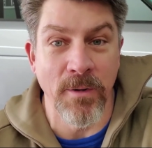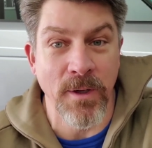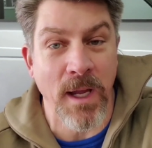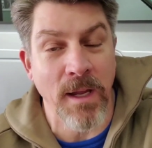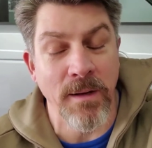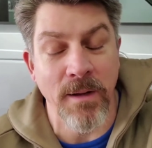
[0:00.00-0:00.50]

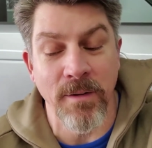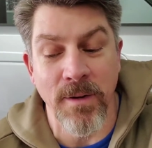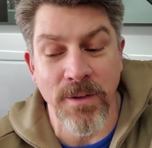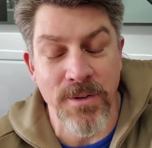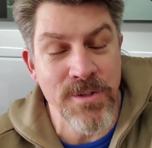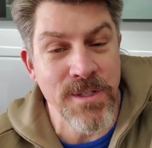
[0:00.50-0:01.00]
Okay, now
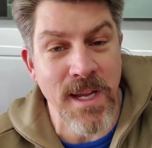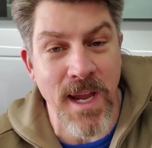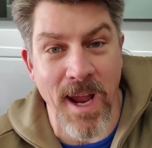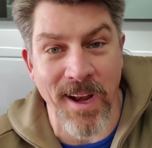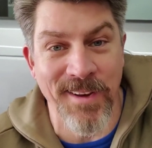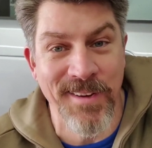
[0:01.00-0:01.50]

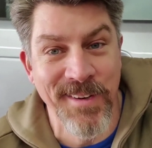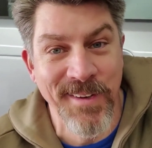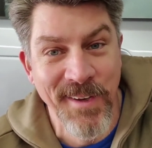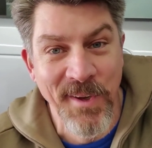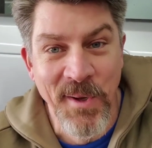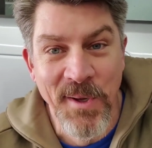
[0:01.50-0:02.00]
understand,
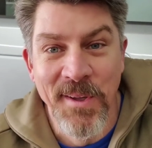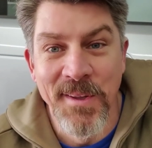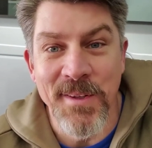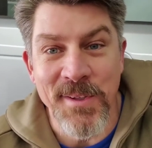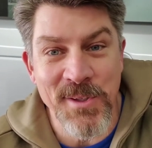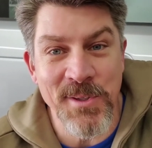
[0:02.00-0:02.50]

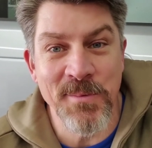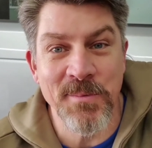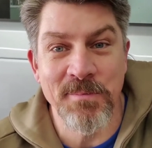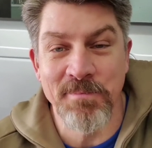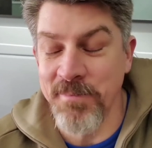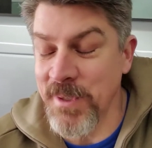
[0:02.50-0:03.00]
this is,
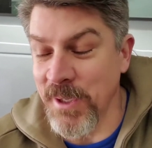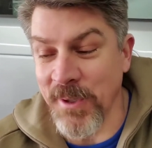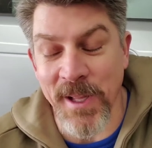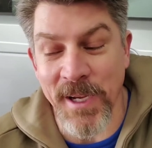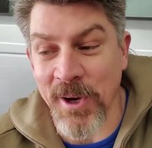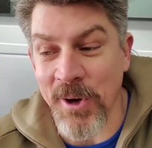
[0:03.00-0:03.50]
you
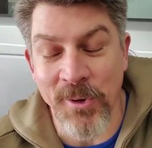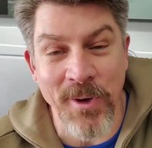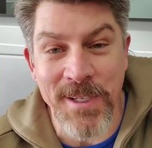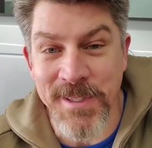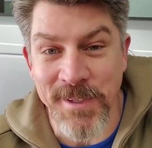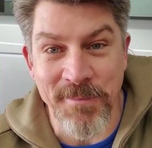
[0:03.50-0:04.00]
know, like all
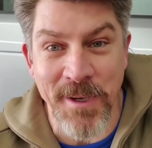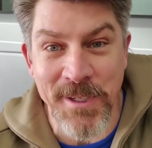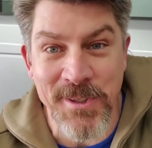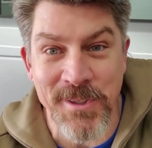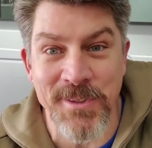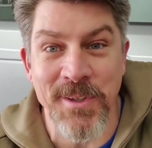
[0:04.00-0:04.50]
crazy
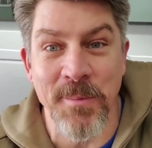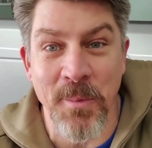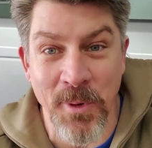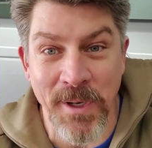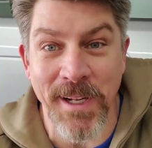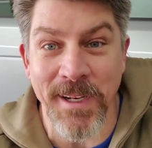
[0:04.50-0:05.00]
inventions, they're
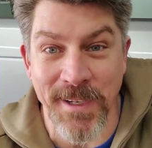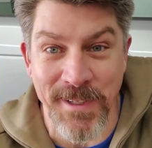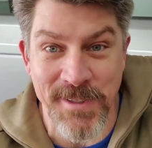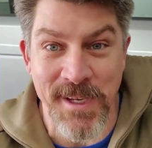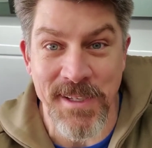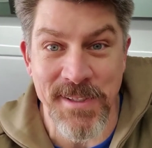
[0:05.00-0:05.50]
born out of
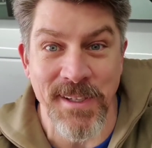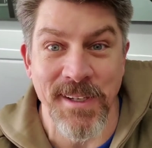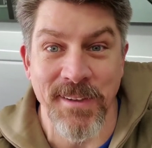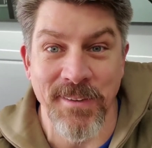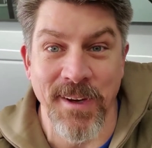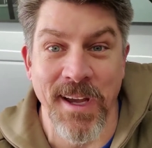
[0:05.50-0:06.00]

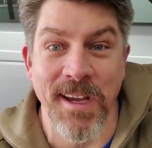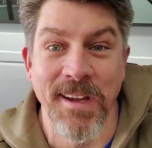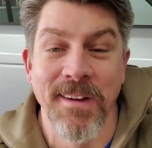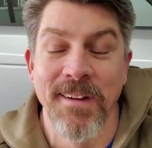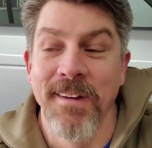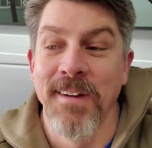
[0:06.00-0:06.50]
necessity,
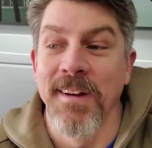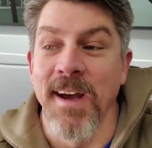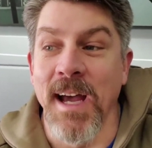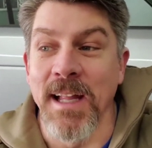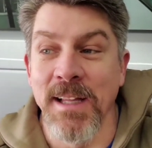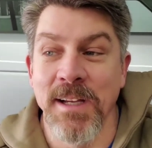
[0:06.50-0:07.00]
okay?
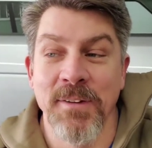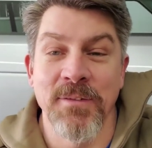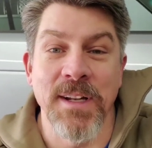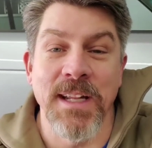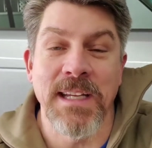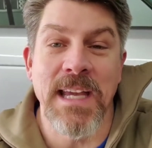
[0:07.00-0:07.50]
I live
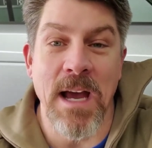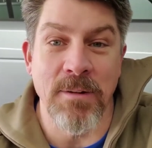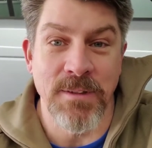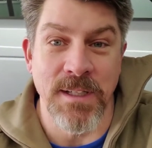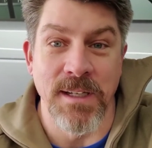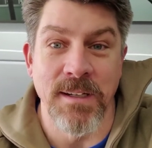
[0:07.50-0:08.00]
in a
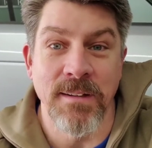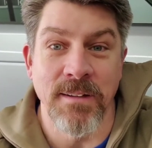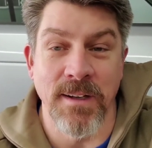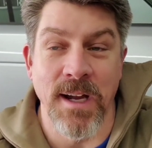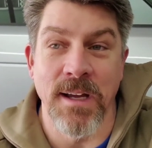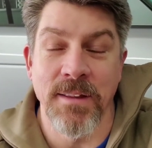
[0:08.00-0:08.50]
county,
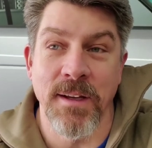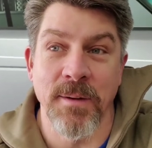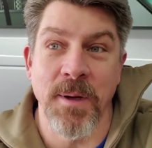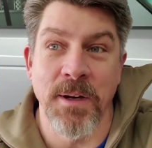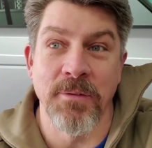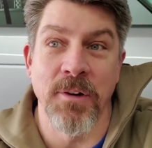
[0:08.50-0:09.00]
okay? Think
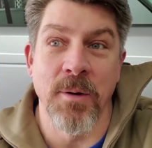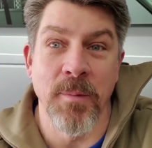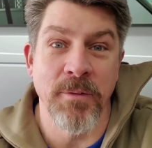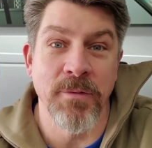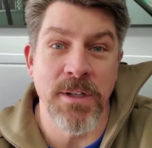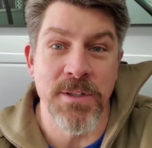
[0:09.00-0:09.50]
about it, for all
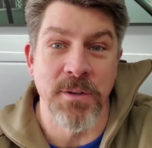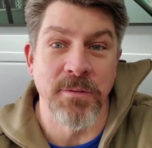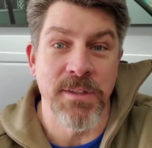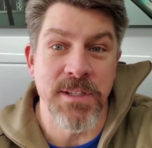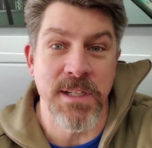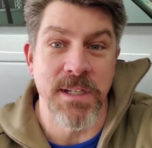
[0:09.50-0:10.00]
my friends
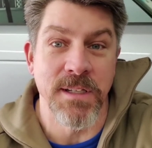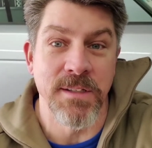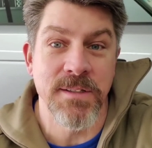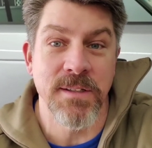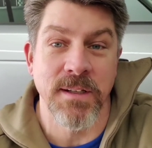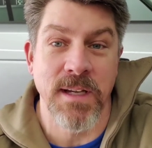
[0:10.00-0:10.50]

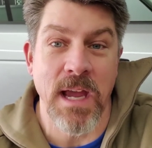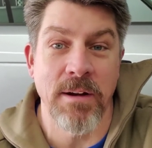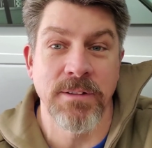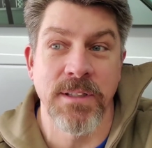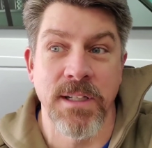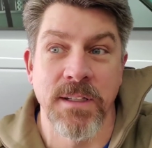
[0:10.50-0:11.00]
overseas, a
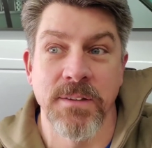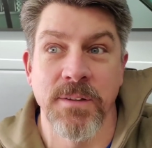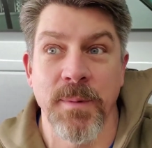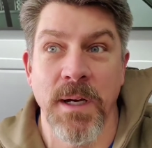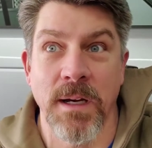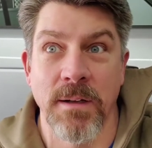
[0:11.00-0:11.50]
county is
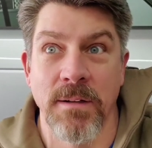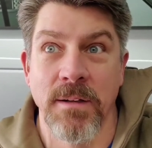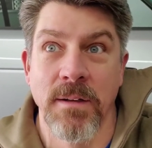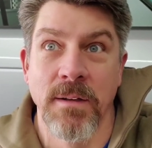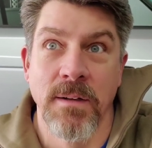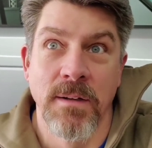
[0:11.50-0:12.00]
about,
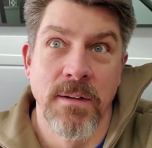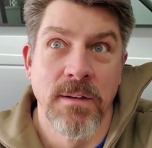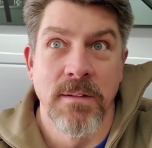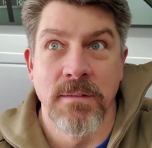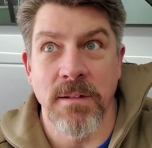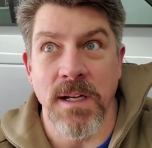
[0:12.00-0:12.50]

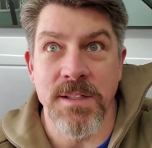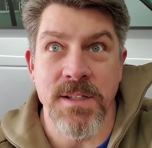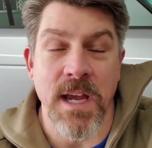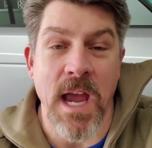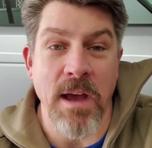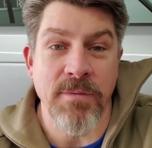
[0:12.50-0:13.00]
I'd
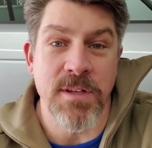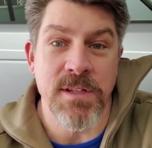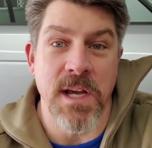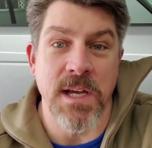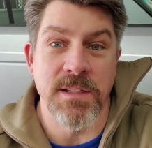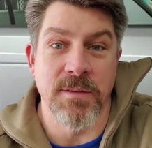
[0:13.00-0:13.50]
say, half the
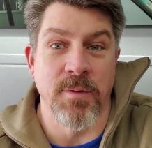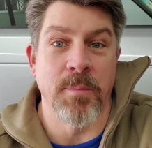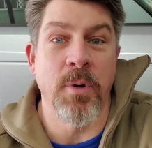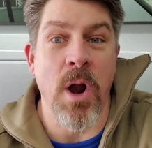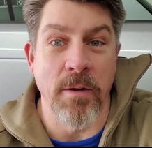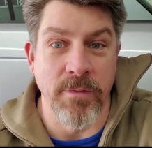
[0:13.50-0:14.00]
size of a
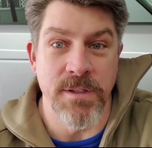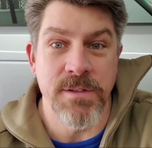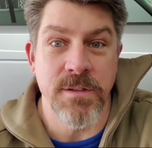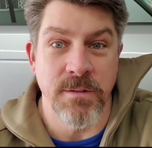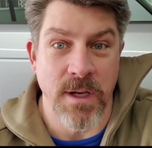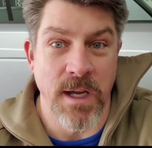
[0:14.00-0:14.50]

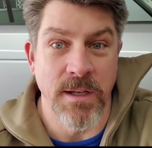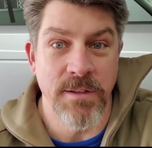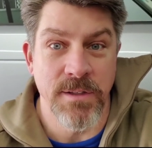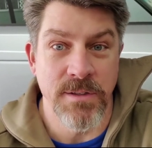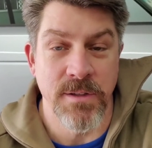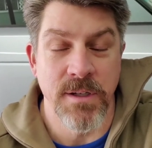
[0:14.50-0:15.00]
province, okay?
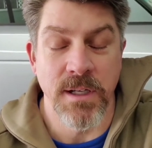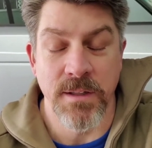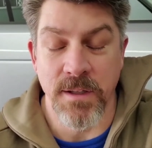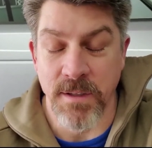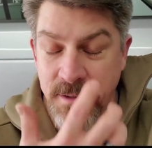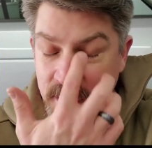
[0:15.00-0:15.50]
Just so you
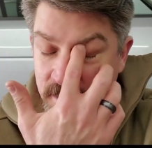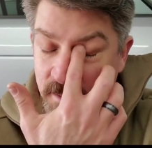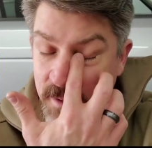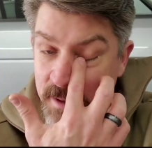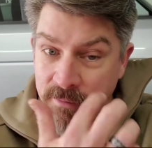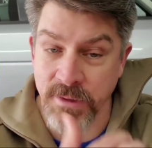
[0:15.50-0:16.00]
get the
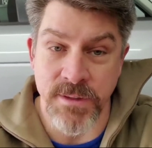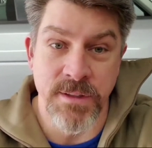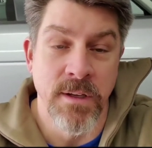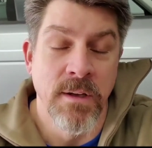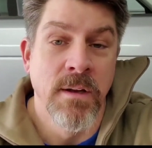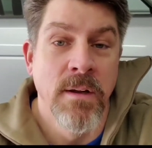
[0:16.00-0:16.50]
general reference.
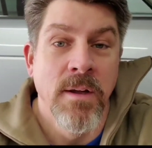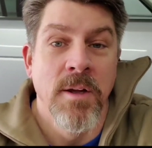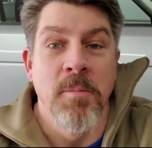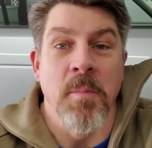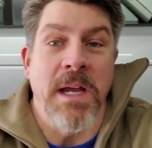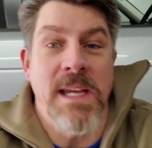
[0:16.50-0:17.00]

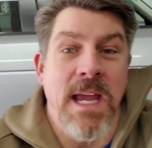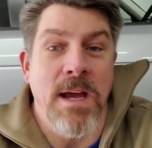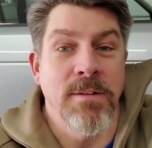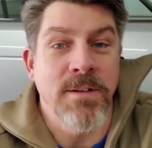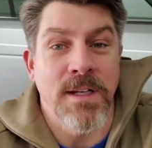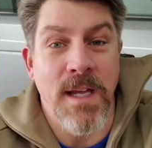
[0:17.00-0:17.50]
My
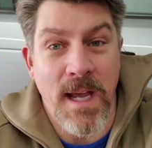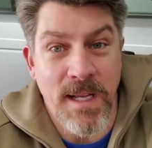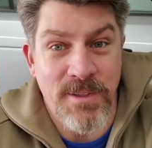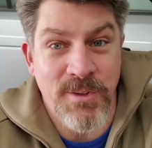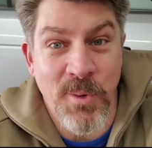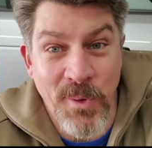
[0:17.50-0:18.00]
county
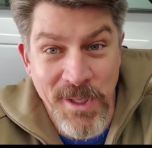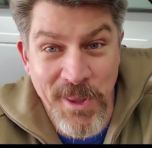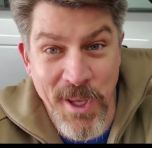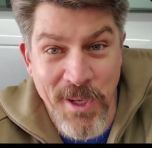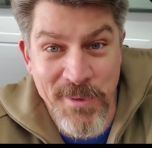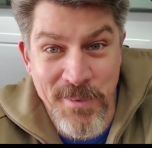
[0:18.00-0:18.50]
has
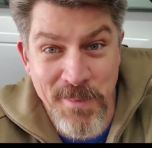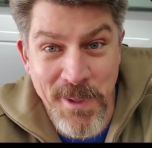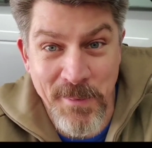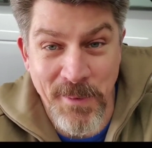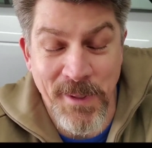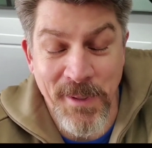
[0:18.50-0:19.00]
20,000
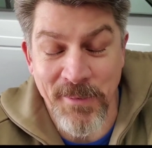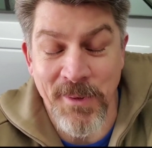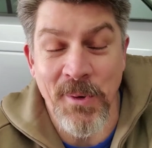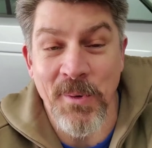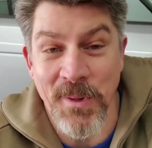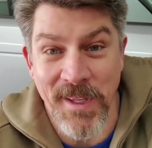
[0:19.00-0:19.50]
people that live in the
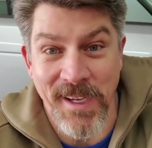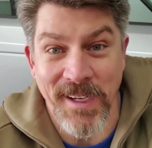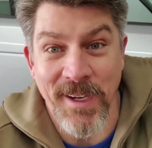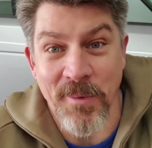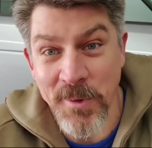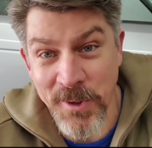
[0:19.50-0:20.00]
whole thing,
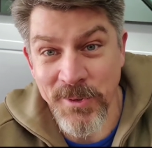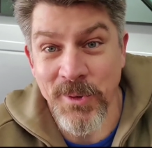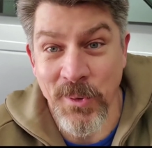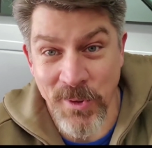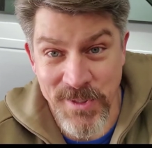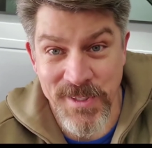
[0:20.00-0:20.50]
and we're a
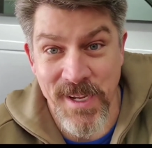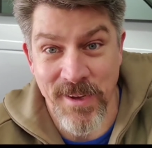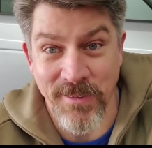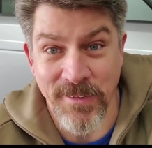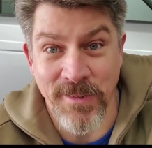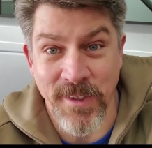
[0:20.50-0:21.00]
tourist
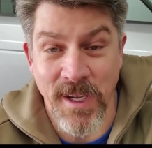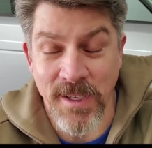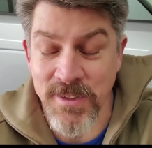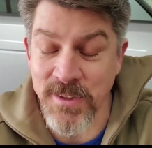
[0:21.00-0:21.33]
town, okay?